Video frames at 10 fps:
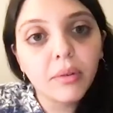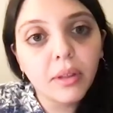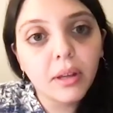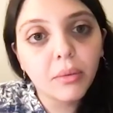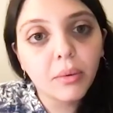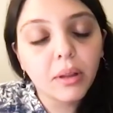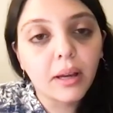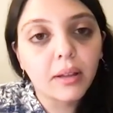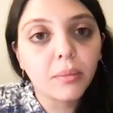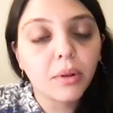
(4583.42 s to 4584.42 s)
things we'd
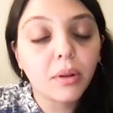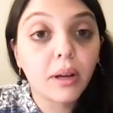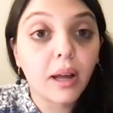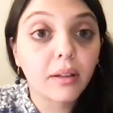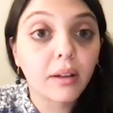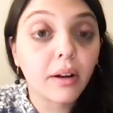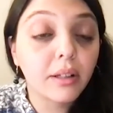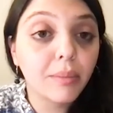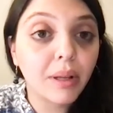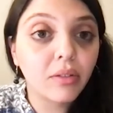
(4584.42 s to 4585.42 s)
like them to look at. I
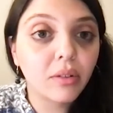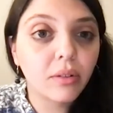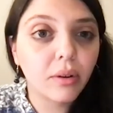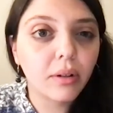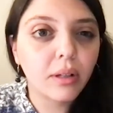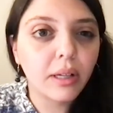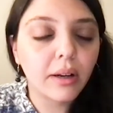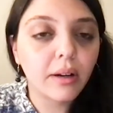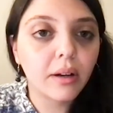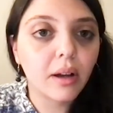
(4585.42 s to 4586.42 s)
already mentioned
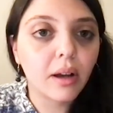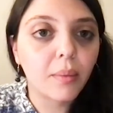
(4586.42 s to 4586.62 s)
earlier